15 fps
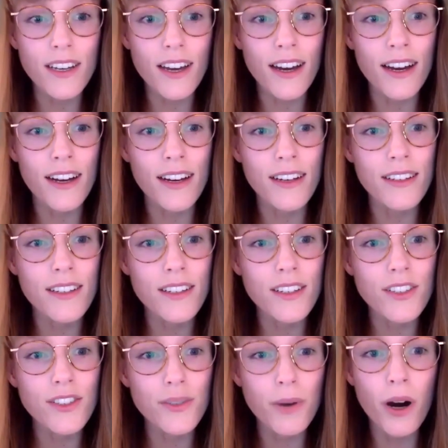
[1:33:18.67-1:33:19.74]

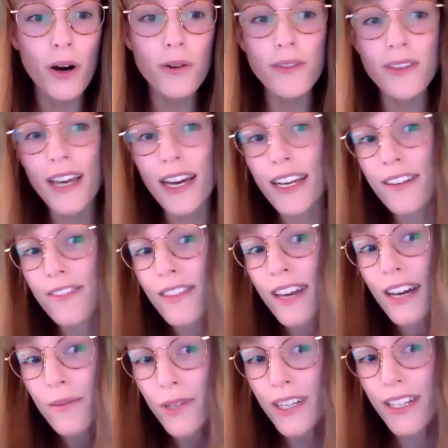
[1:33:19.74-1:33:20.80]
to halt that if
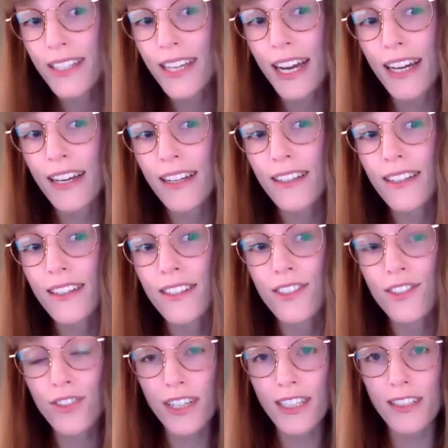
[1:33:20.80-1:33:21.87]
that would entail a
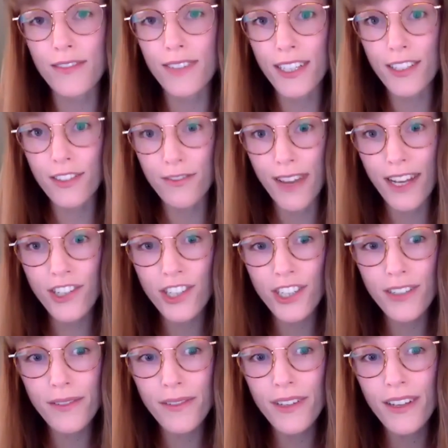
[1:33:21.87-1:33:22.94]
destructive
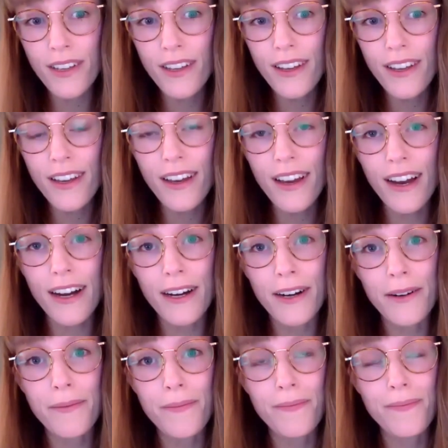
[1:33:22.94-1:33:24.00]
intervention?
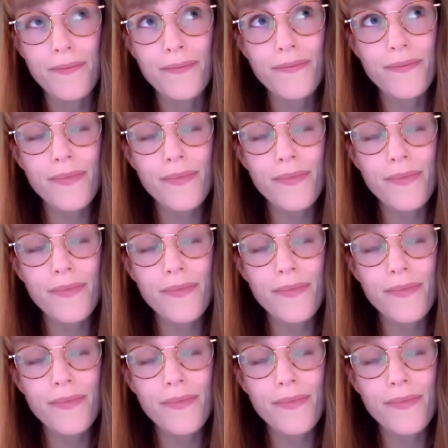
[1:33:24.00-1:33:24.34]
So